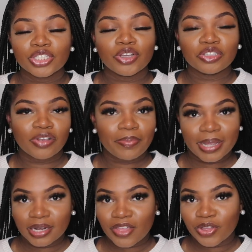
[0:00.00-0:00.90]
So drop
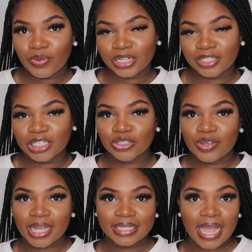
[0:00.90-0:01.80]
any other questions that you
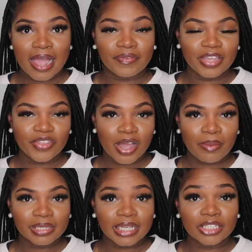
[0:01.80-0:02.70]
guys have in the
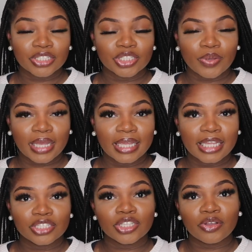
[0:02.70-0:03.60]
comment section so I can
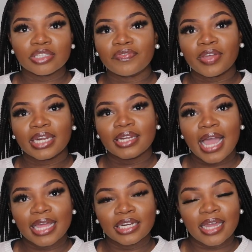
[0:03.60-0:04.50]
get to those if
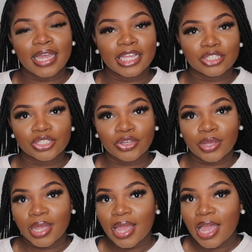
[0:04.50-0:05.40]
I did not
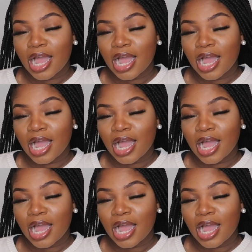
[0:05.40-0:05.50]
answer